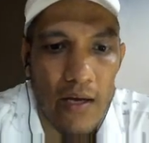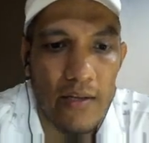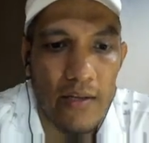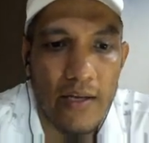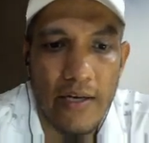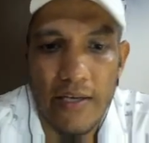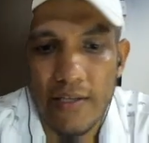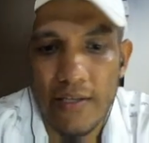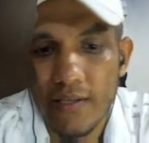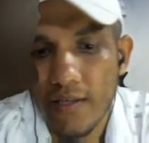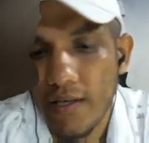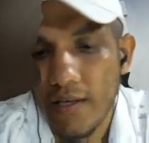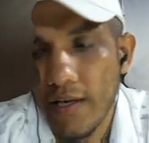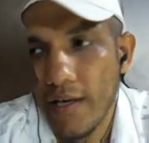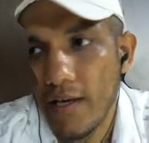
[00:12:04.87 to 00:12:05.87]
that is
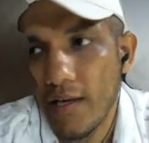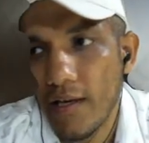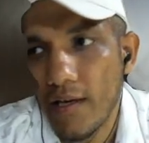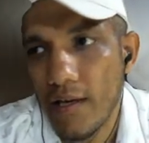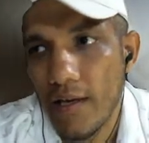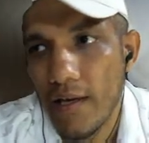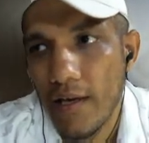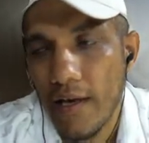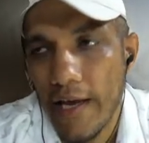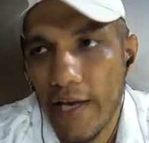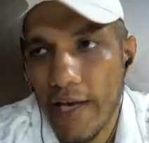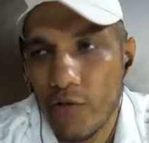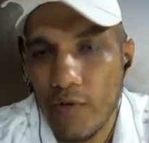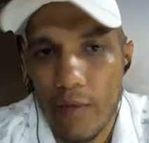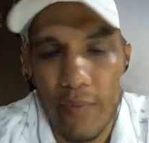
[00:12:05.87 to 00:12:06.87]
a
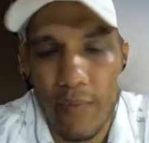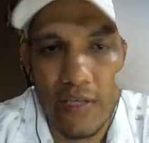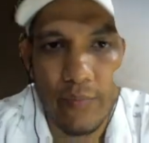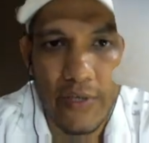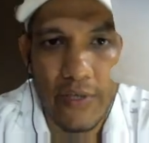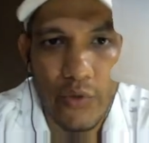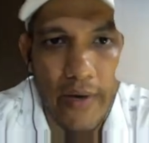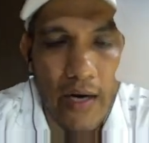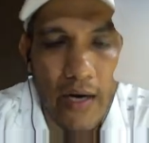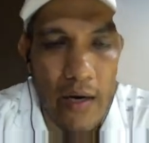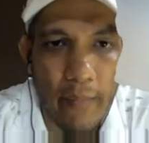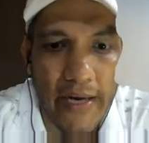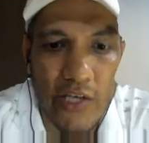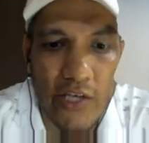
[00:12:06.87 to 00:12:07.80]
square plus b square minus